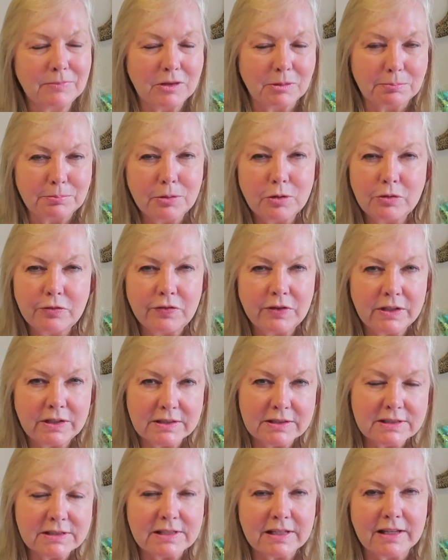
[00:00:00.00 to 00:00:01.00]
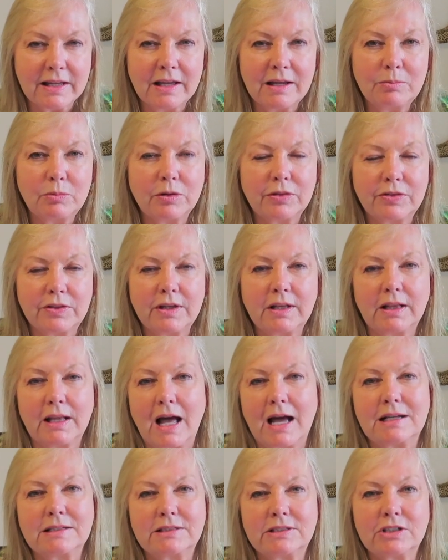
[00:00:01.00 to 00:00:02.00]
poofiness that came with the
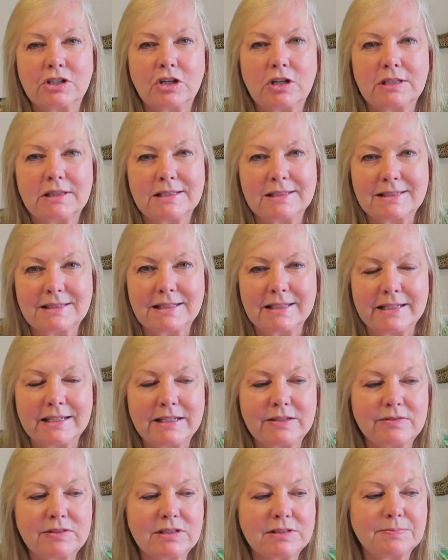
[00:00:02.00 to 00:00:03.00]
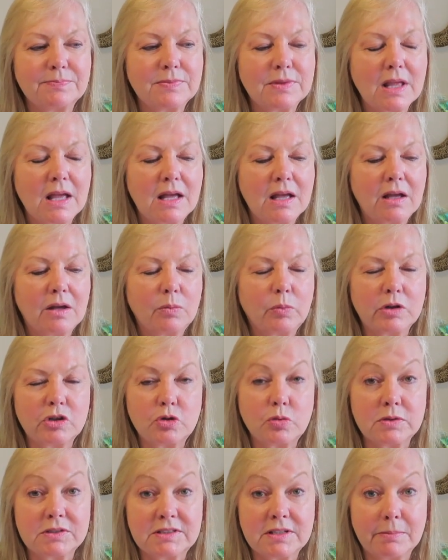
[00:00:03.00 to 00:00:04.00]
elastic on the sleeves,
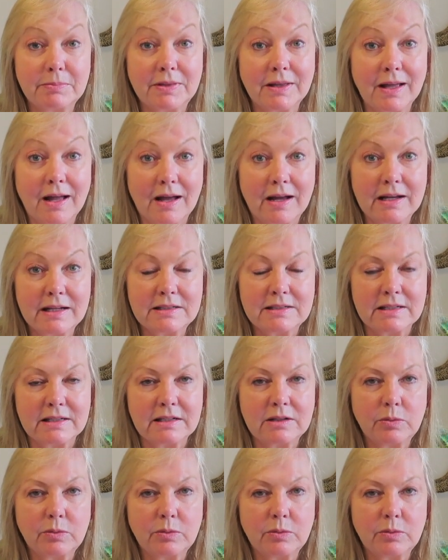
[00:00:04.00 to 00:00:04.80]
which was something I did.